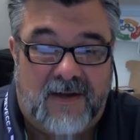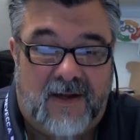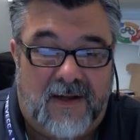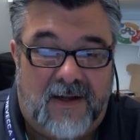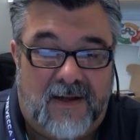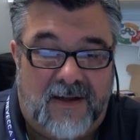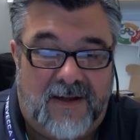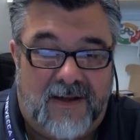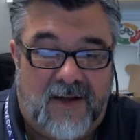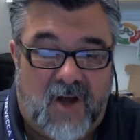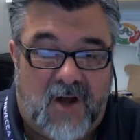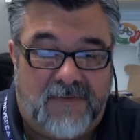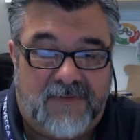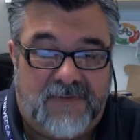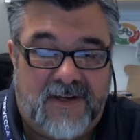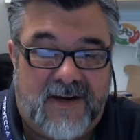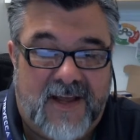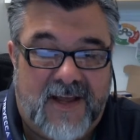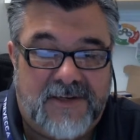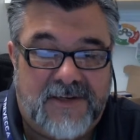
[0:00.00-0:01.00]

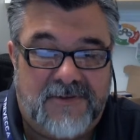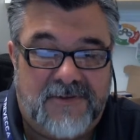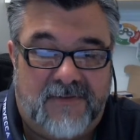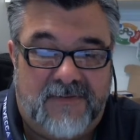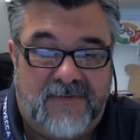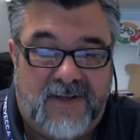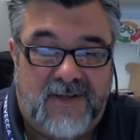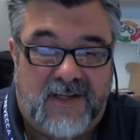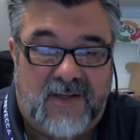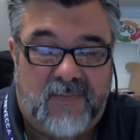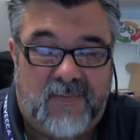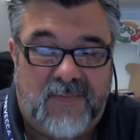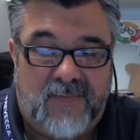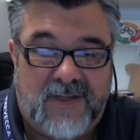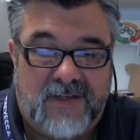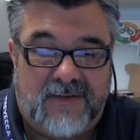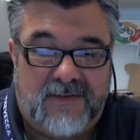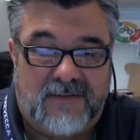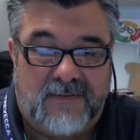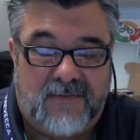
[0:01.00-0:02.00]
Often agile
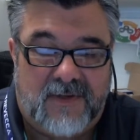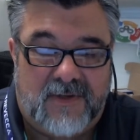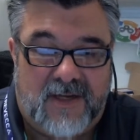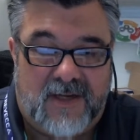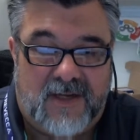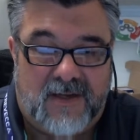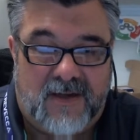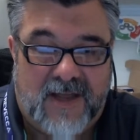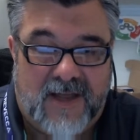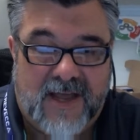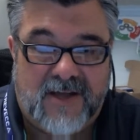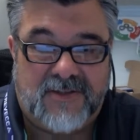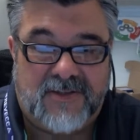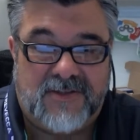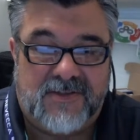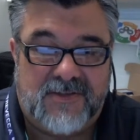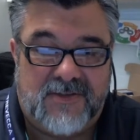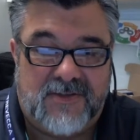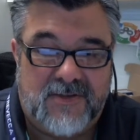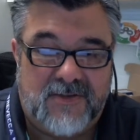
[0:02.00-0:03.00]
development
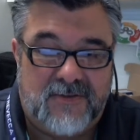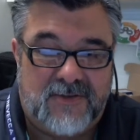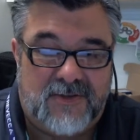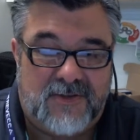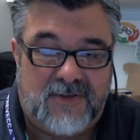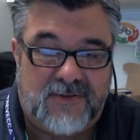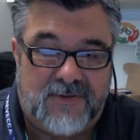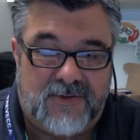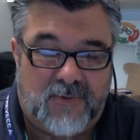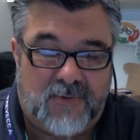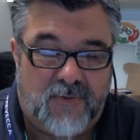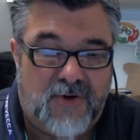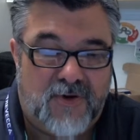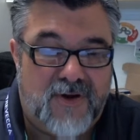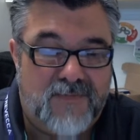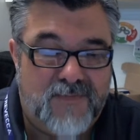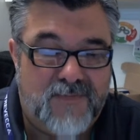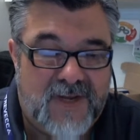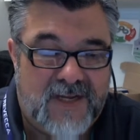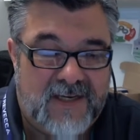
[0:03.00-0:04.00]
houses use
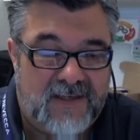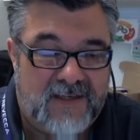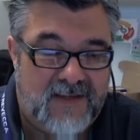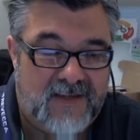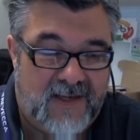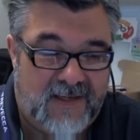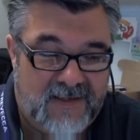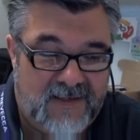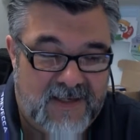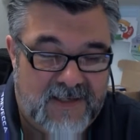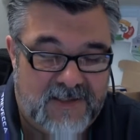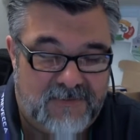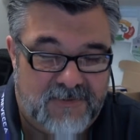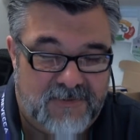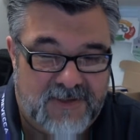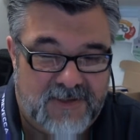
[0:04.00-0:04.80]
Scrum meeting techniques,